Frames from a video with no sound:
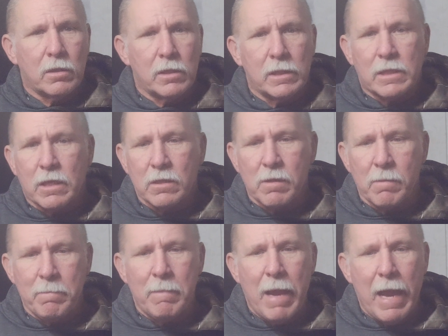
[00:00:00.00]
it
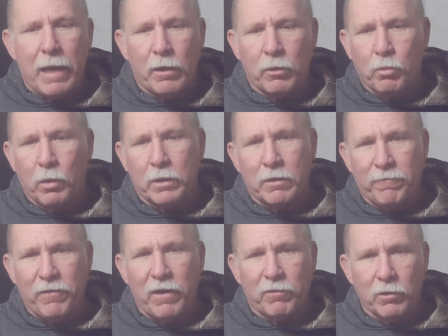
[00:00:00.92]
doesn't matter what the
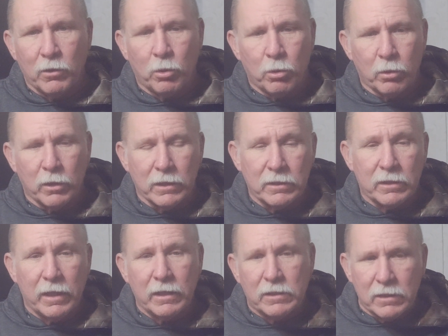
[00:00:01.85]
favorite lure
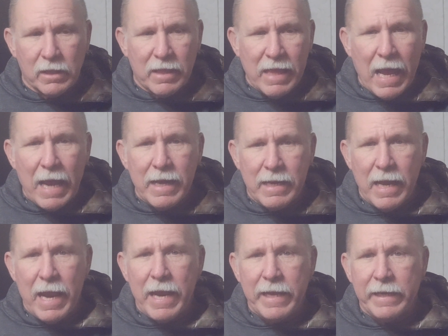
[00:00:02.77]
is. It's that
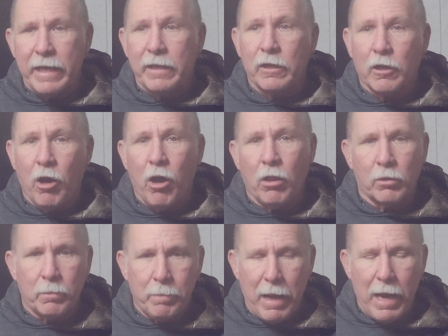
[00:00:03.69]
day getting a
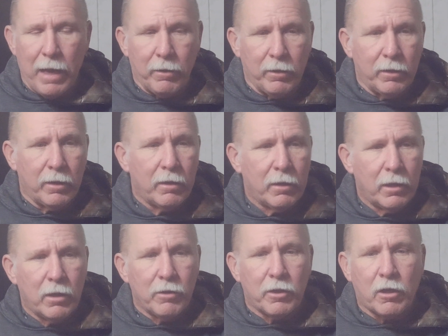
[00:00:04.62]
color pattern.
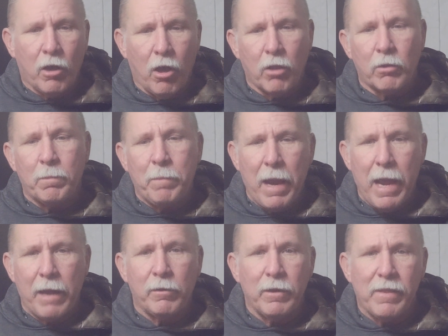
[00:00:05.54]
The color
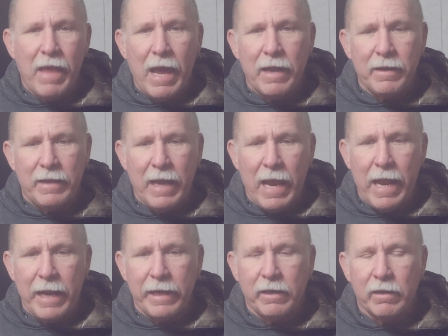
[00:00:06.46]
pattern that
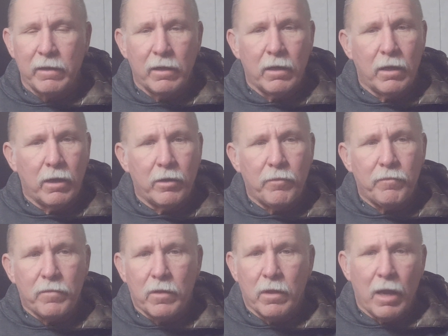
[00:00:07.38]
day
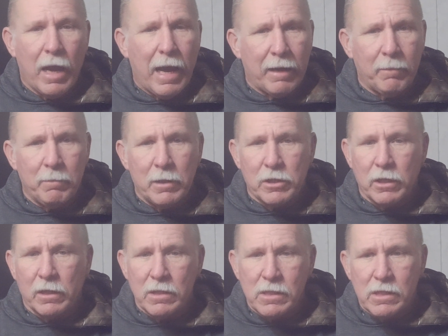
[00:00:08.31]
on a
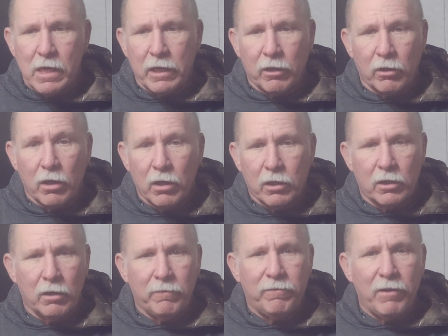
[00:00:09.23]
Michigan Stinger
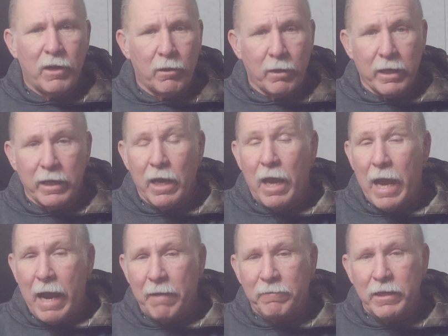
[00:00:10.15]
could vary.
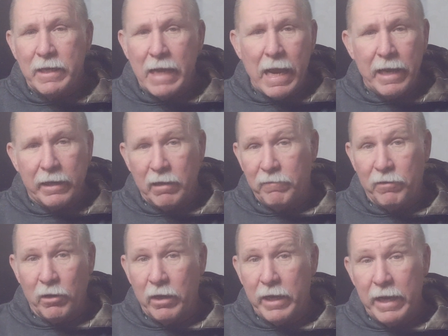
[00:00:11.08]
Every day it can
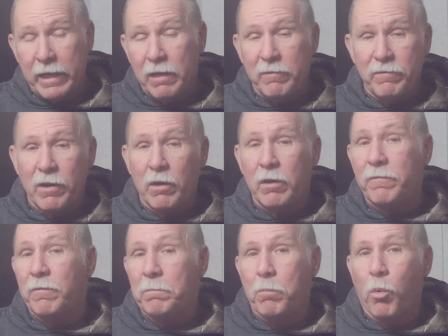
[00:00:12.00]
vary. It can vary
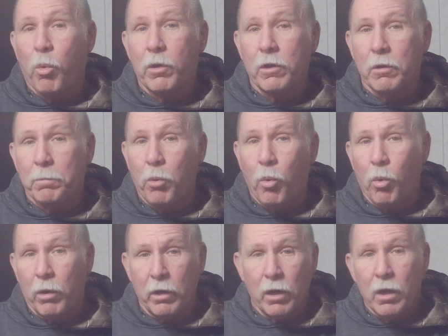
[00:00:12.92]
from port to
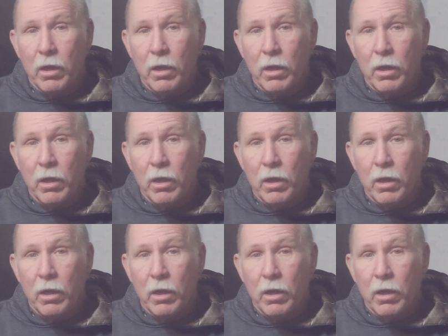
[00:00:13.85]
port.